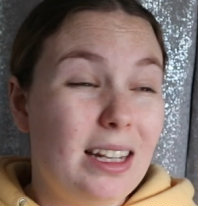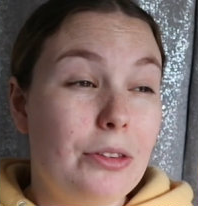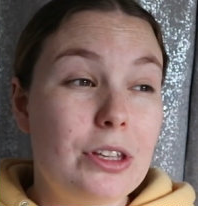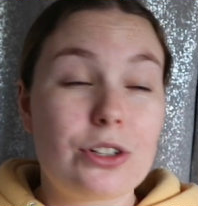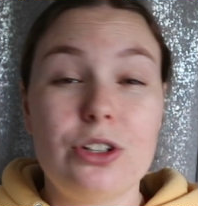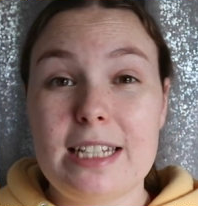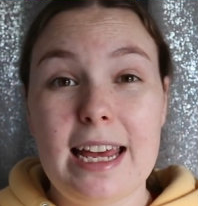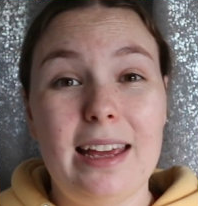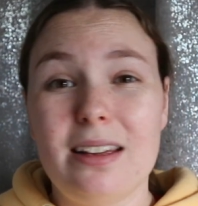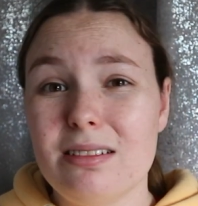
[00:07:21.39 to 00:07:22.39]
Now, this could
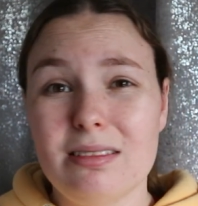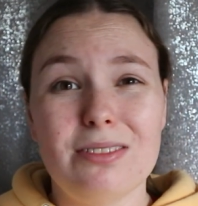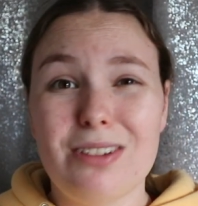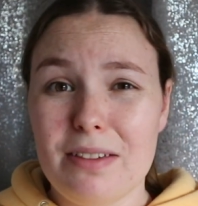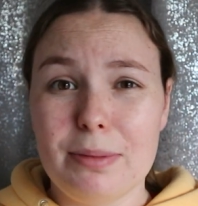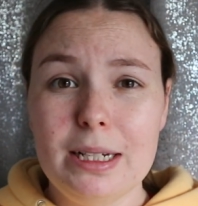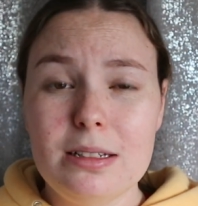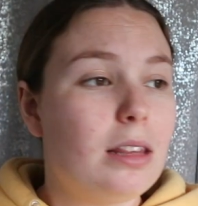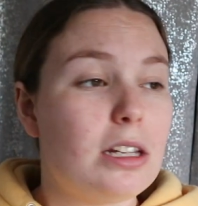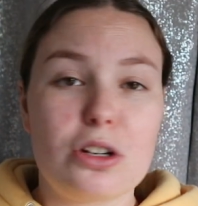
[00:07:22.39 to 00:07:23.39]
take 5
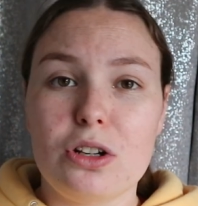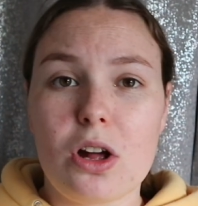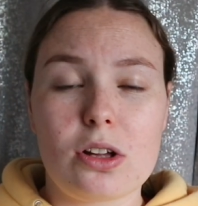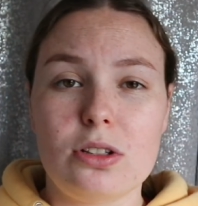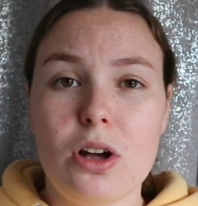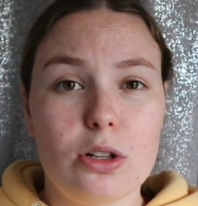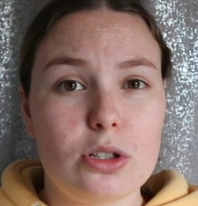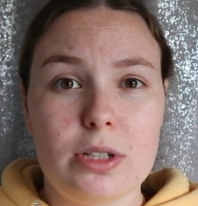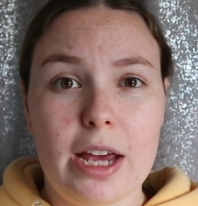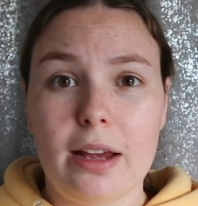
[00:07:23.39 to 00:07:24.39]
minutes. This could
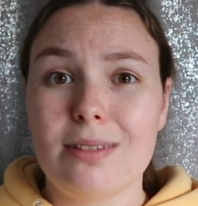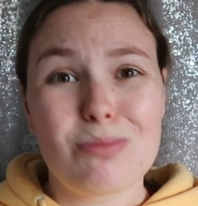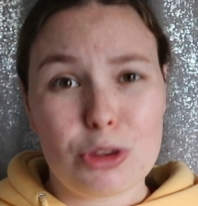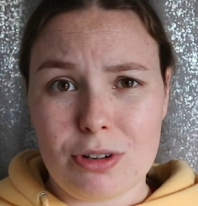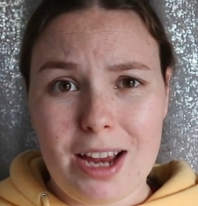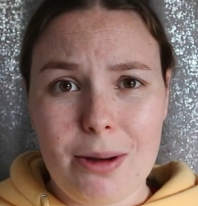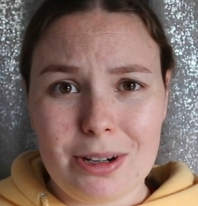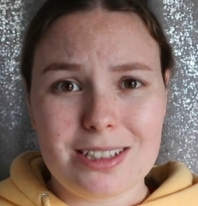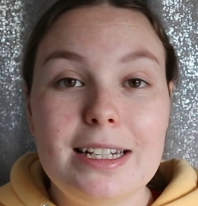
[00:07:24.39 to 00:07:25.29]
also take 3 hours.